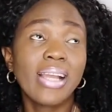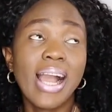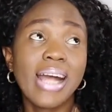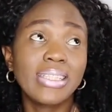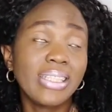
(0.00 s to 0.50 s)

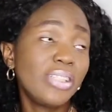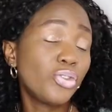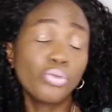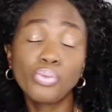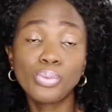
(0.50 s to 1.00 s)
add a
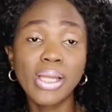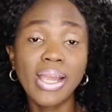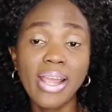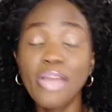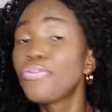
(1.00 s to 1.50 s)
little
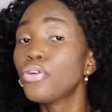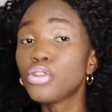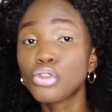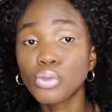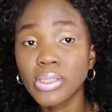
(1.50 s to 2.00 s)
effort
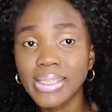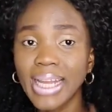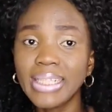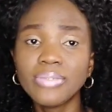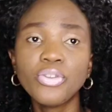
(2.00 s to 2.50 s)
to the
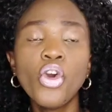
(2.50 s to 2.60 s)
styling.